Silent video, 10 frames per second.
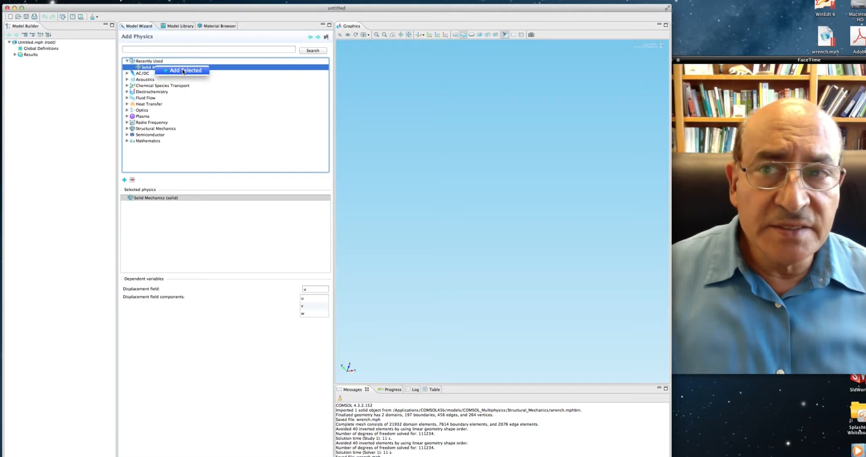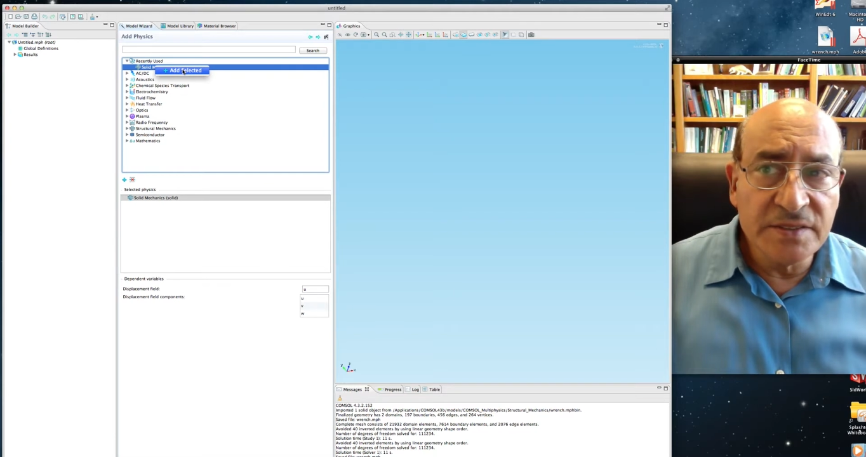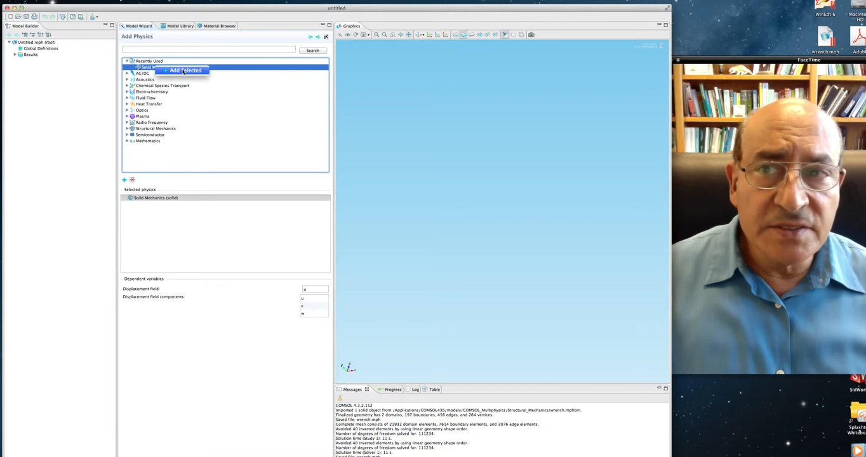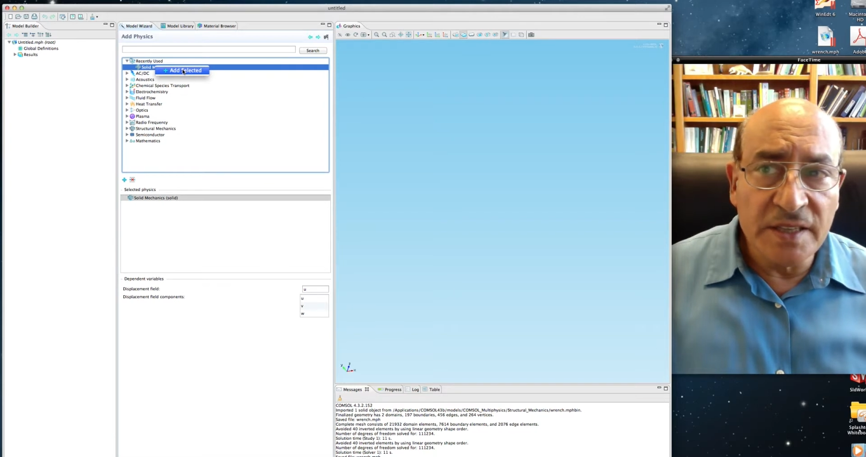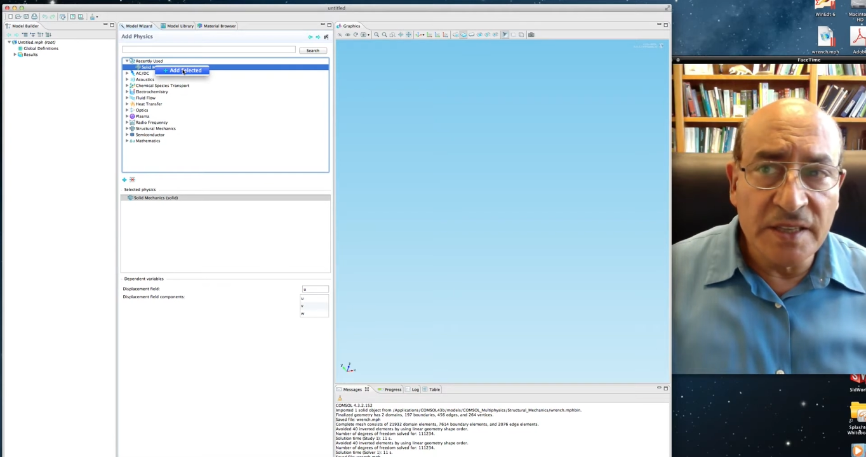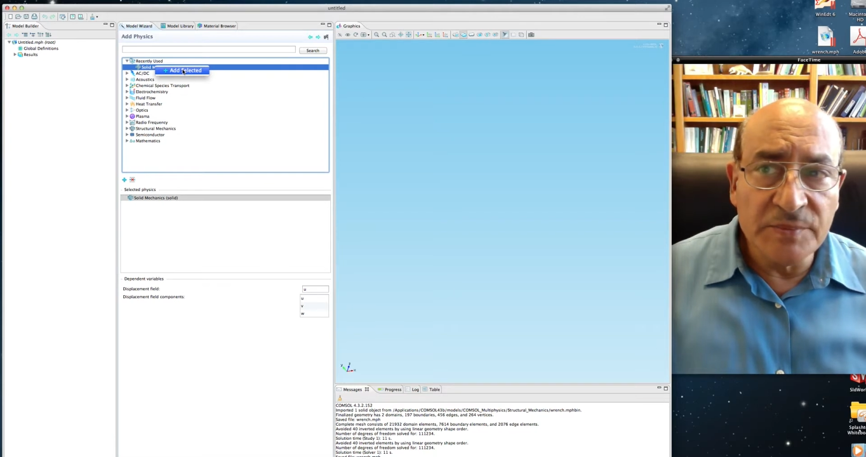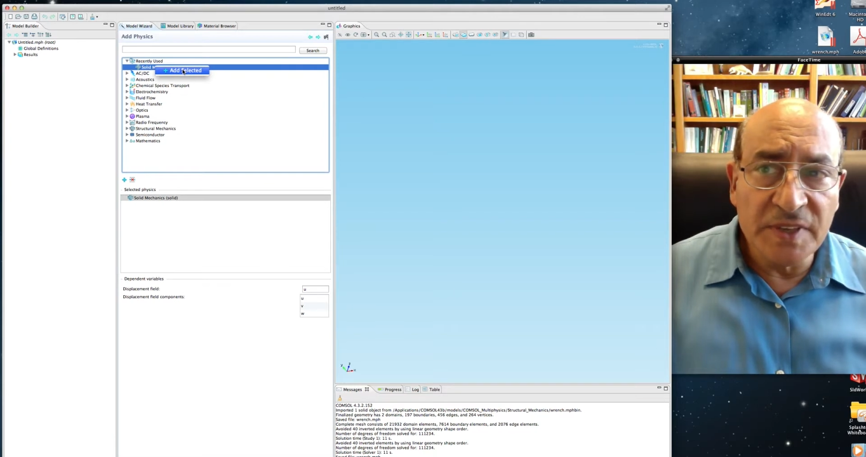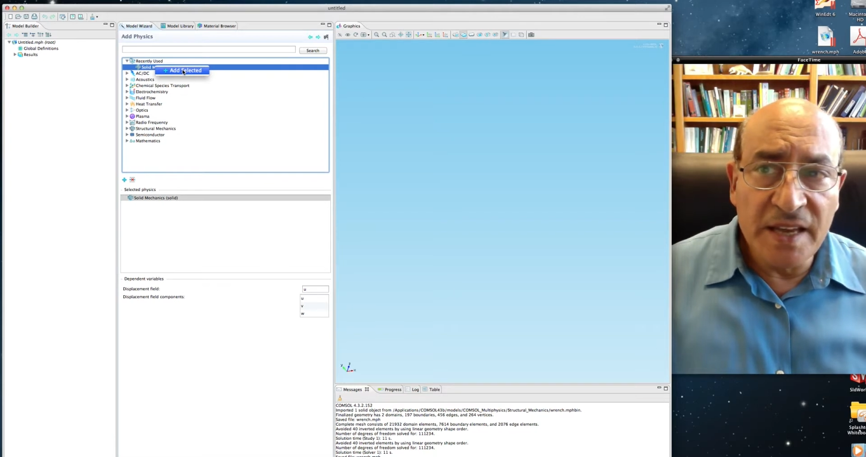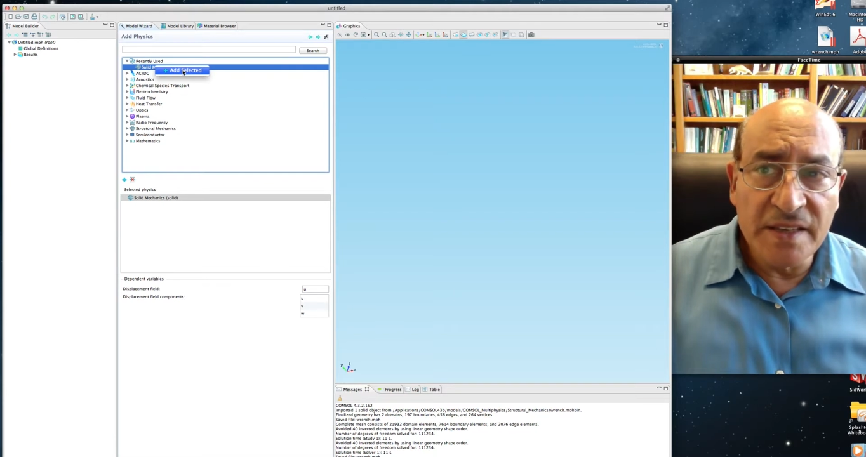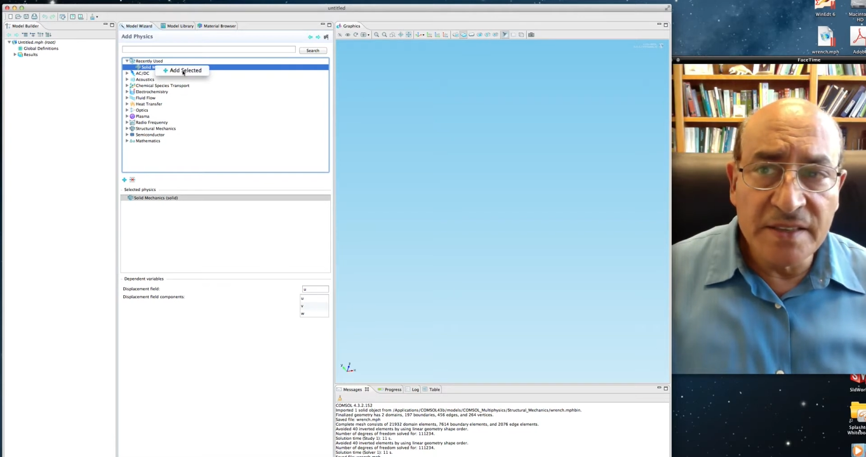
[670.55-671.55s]
solid
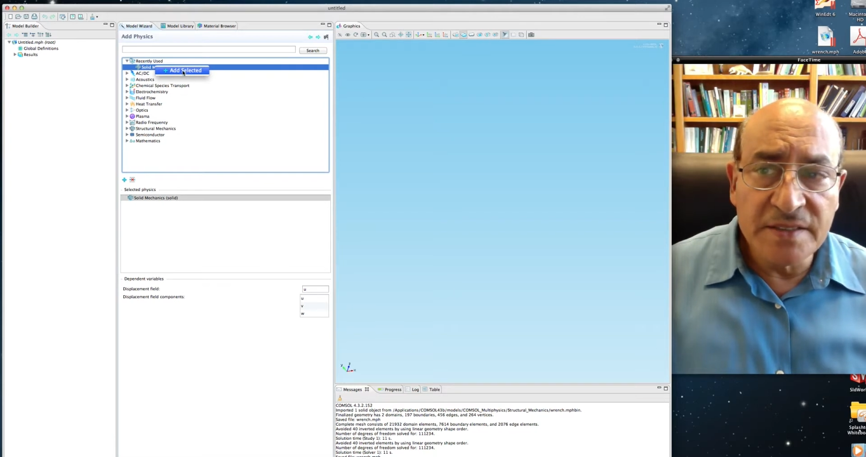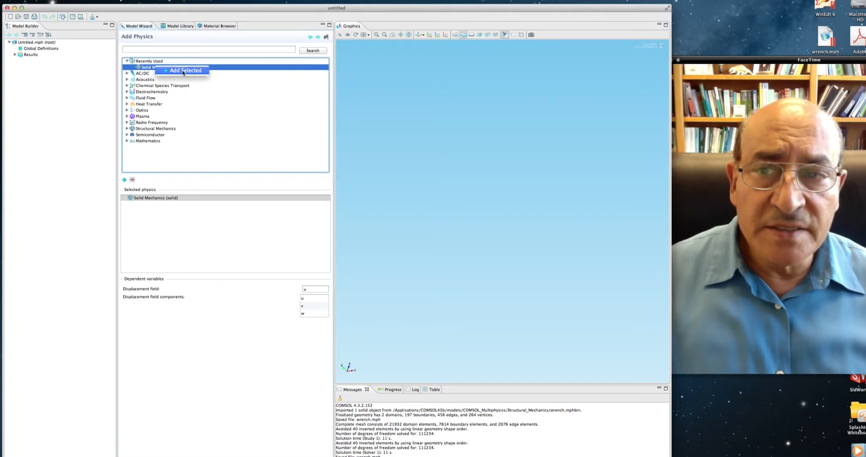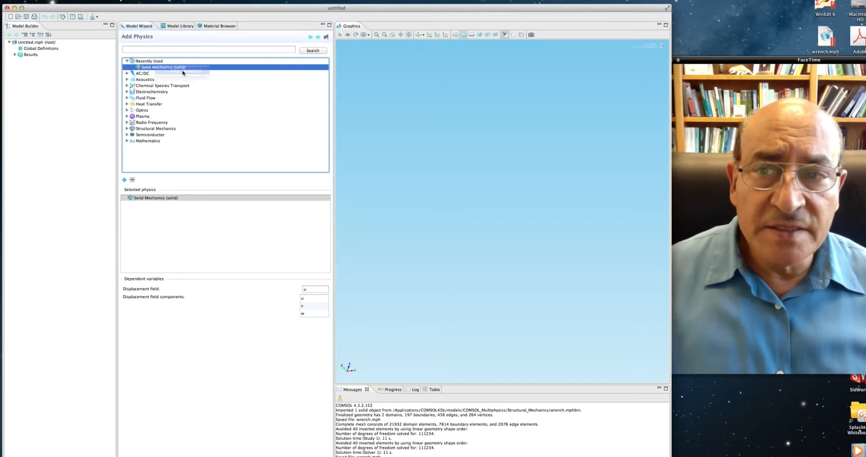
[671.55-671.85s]
mechanics.